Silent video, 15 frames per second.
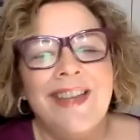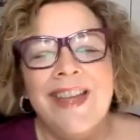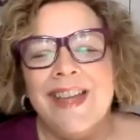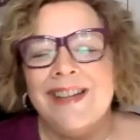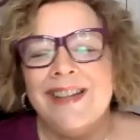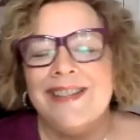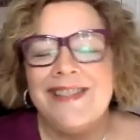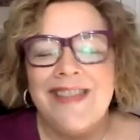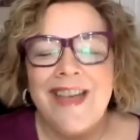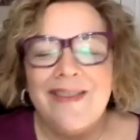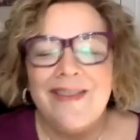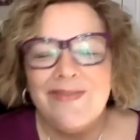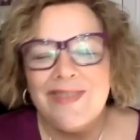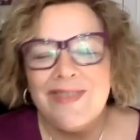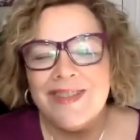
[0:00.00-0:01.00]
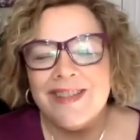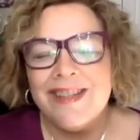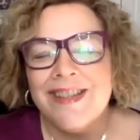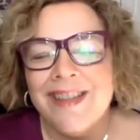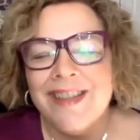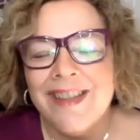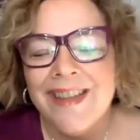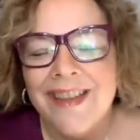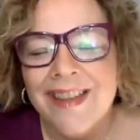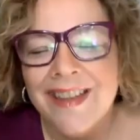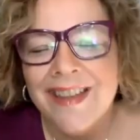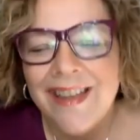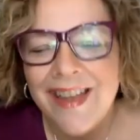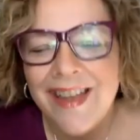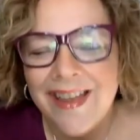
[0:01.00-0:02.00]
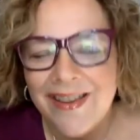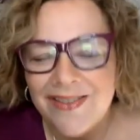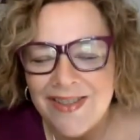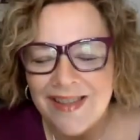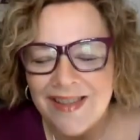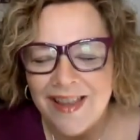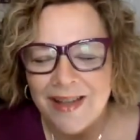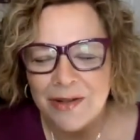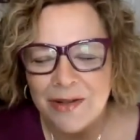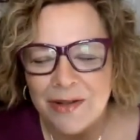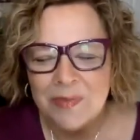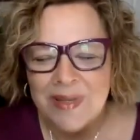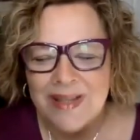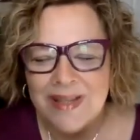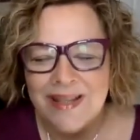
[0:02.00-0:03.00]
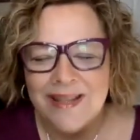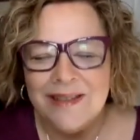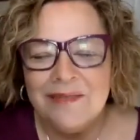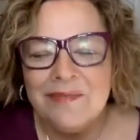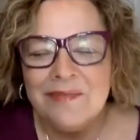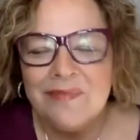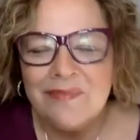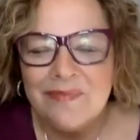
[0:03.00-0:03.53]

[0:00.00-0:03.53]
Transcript: And is that feeling heavy, light, or medium?